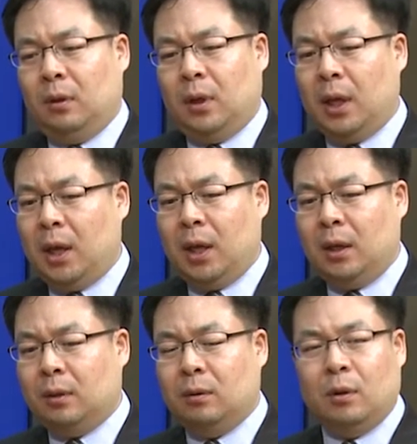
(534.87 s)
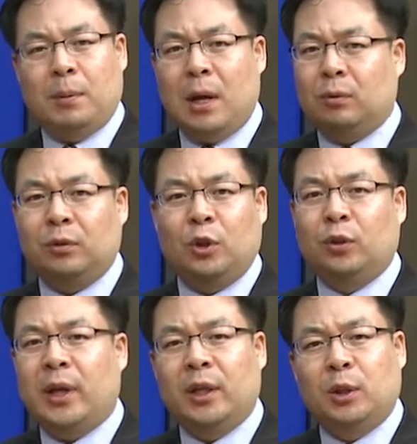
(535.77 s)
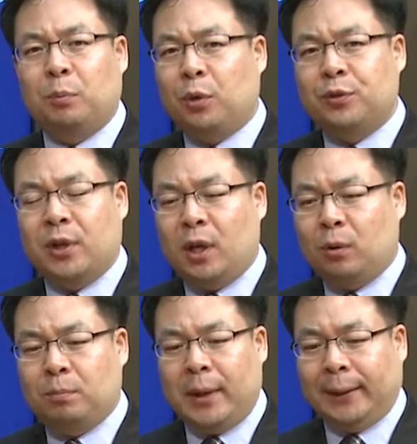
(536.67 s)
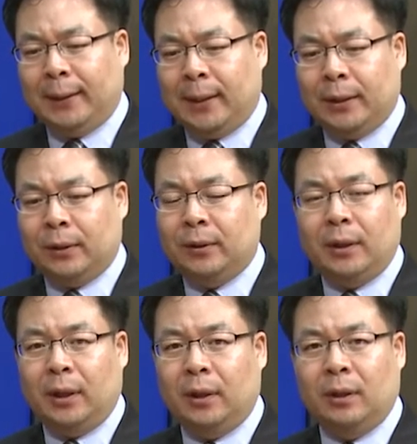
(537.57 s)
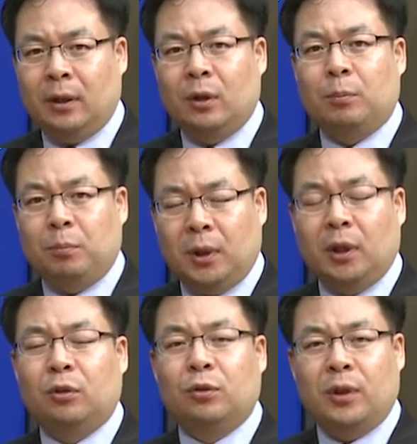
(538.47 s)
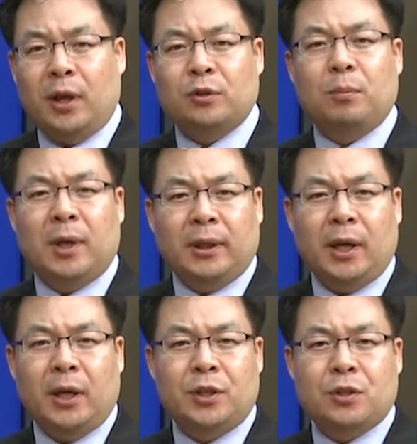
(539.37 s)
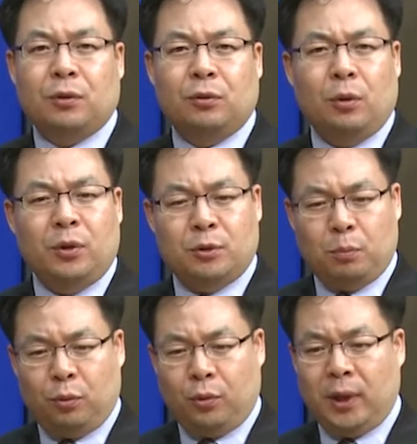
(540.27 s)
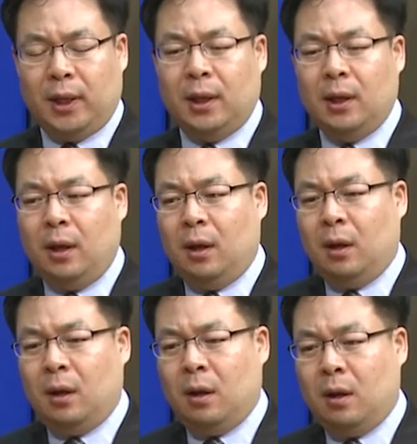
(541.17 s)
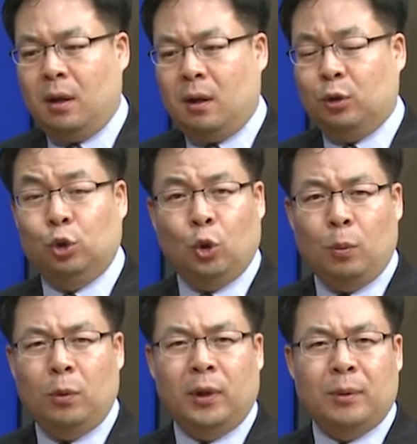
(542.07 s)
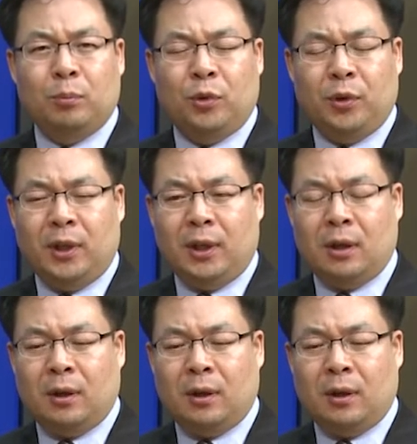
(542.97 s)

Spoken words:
And about 90% of my clients, they begin to take some medication. So it's pretty normal and pretty